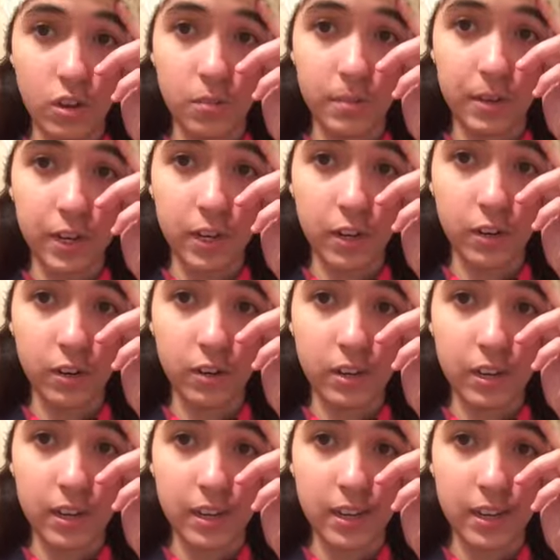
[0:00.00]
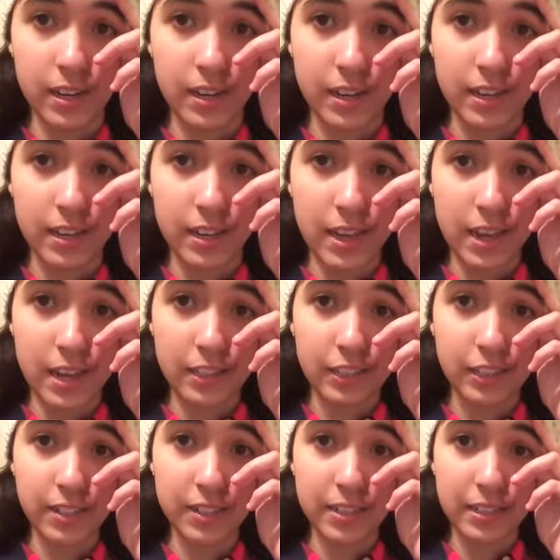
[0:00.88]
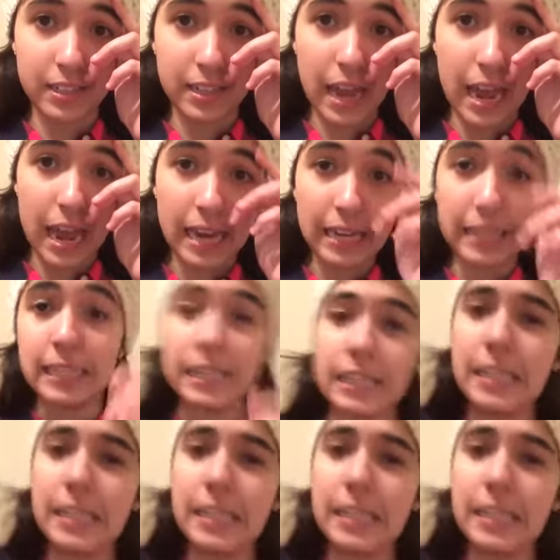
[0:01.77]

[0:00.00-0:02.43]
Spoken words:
Oh my god, I just got...